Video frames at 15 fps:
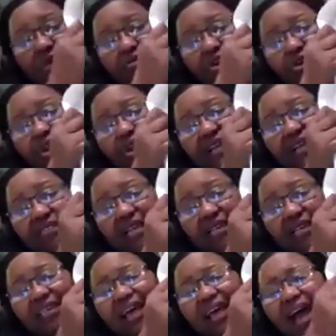that we
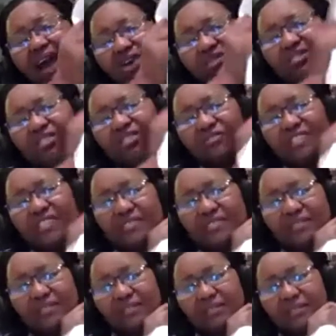collected, thousands
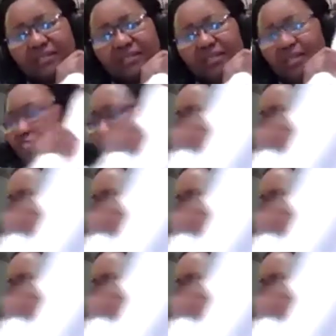of data,